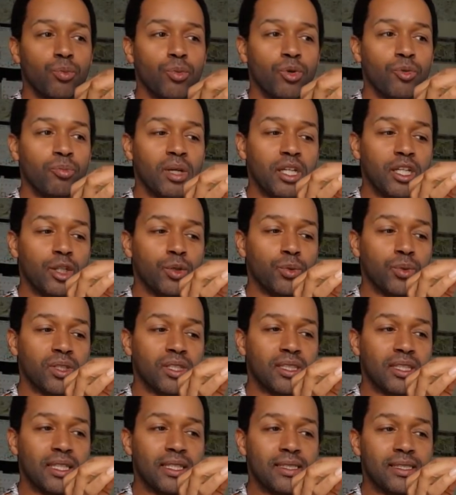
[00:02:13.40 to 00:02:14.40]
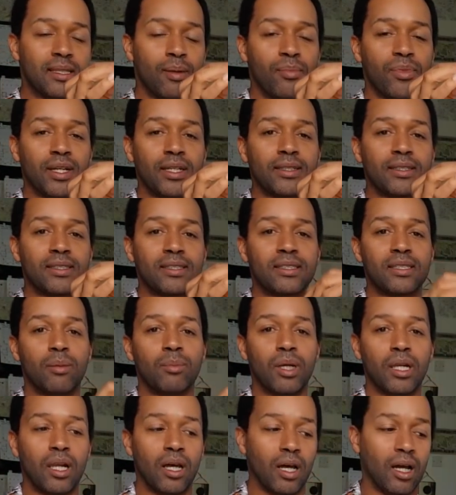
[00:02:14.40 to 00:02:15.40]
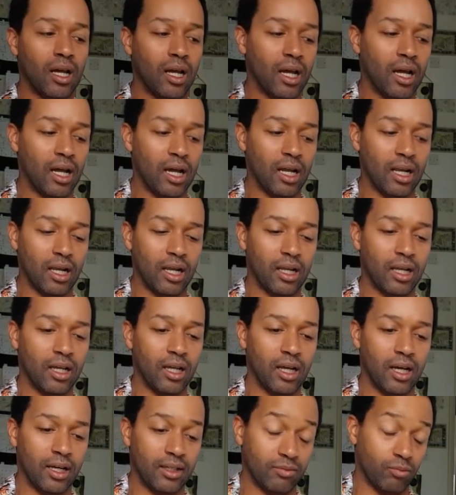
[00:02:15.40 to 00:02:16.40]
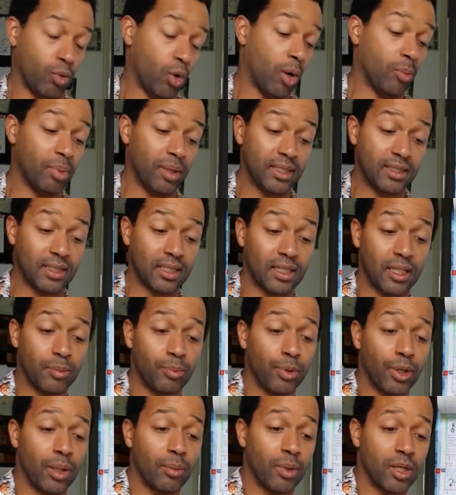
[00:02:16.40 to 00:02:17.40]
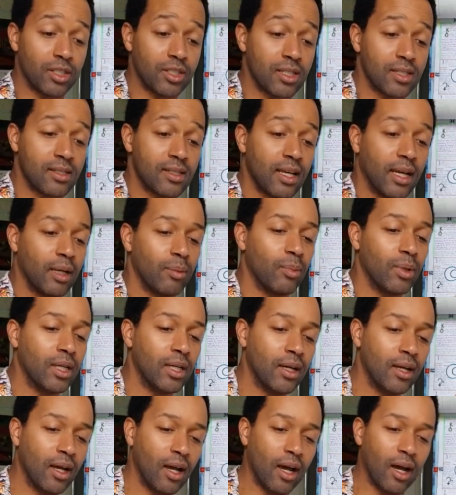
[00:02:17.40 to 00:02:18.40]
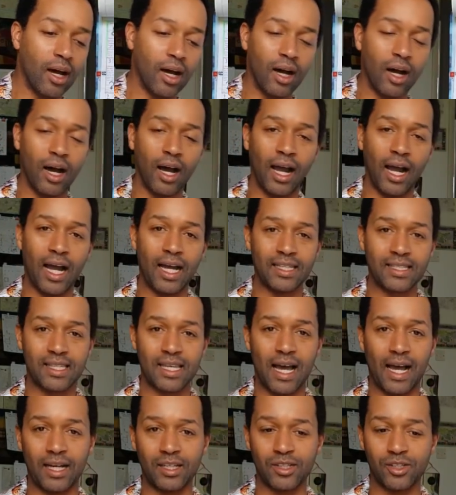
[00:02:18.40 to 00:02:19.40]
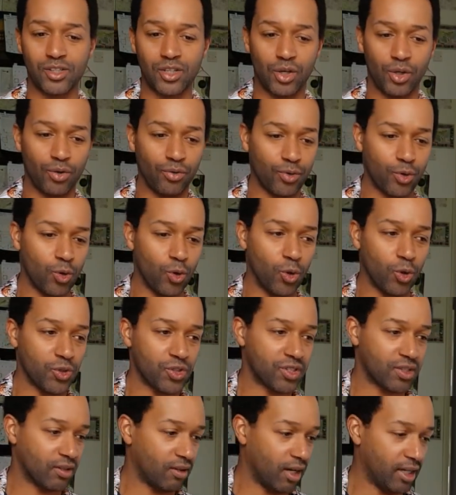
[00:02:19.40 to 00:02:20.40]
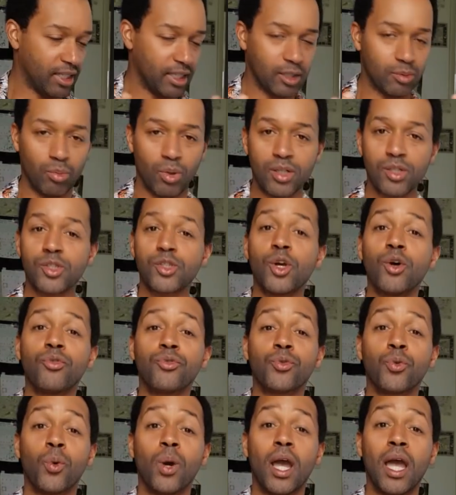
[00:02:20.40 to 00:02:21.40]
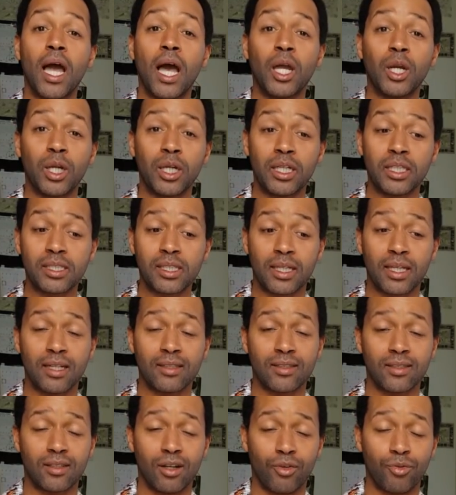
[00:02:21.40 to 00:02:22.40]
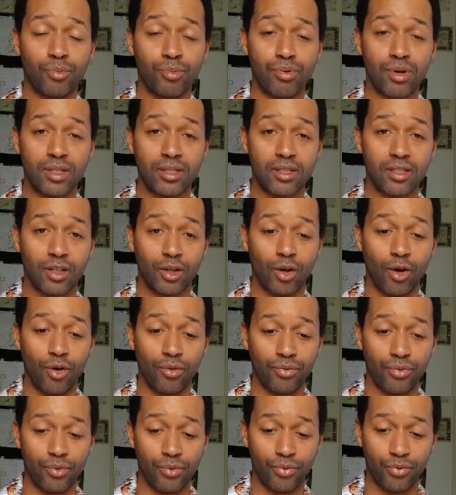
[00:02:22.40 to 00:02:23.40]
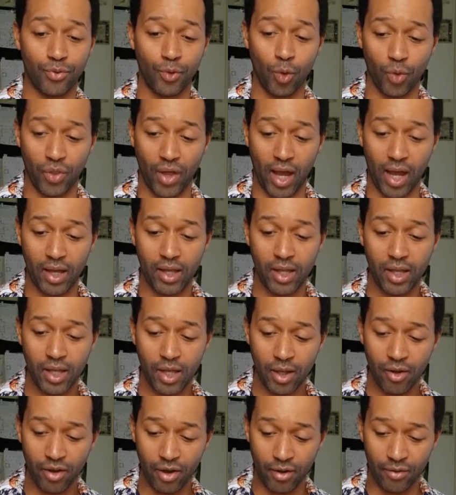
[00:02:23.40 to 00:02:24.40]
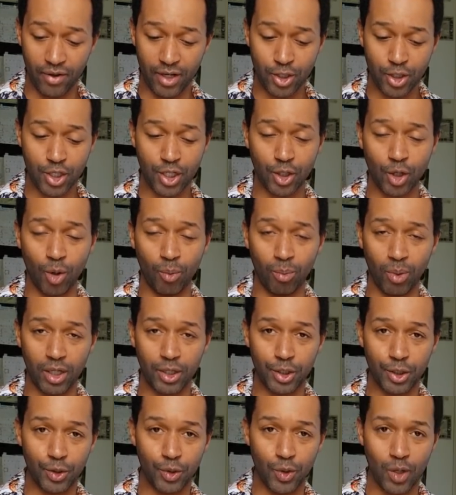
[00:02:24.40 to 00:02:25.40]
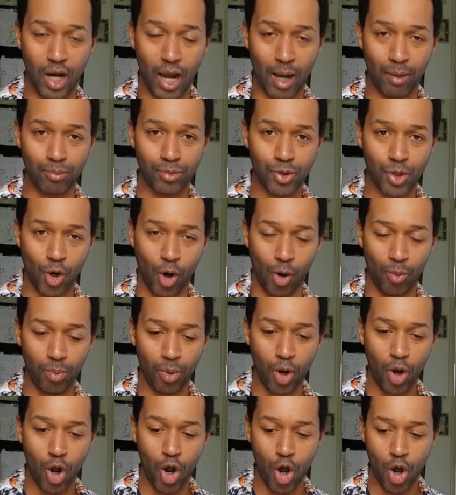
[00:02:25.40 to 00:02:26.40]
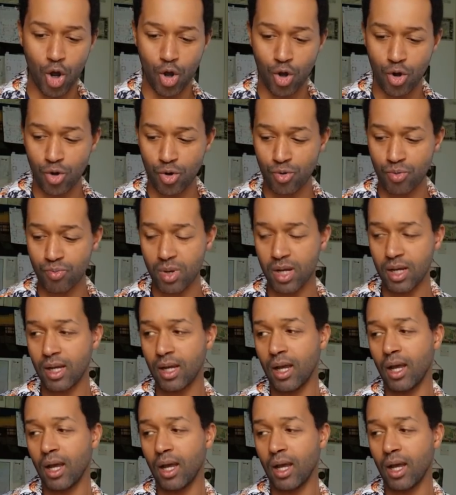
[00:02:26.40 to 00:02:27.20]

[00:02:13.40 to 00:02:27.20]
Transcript: with me, you will see something similar, well, basically pretty much the same as that. So of course I need my software and I need to get stuff printed off for that. Eventually got my new laptop home,